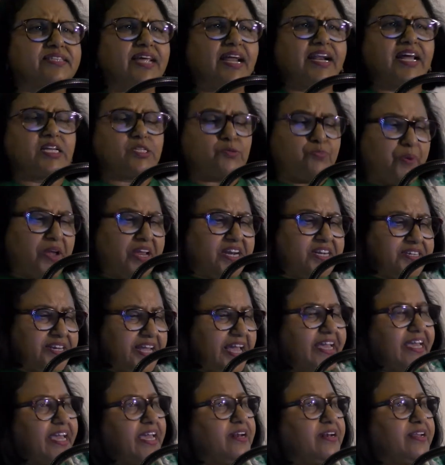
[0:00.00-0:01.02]
that has been
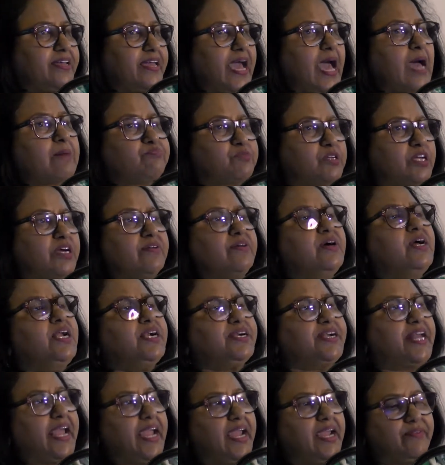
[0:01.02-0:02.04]
taken captive,
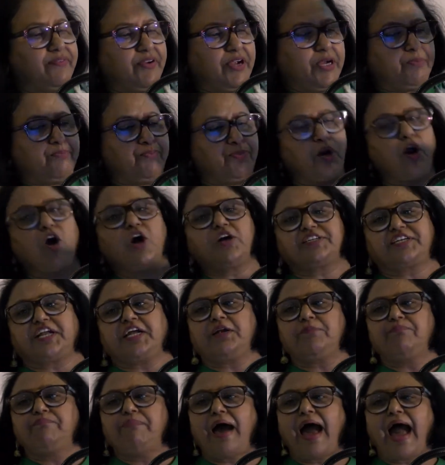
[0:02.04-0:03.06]
David brought
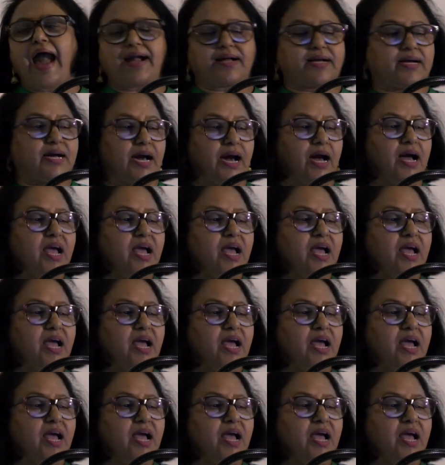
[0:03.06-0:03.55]
it back.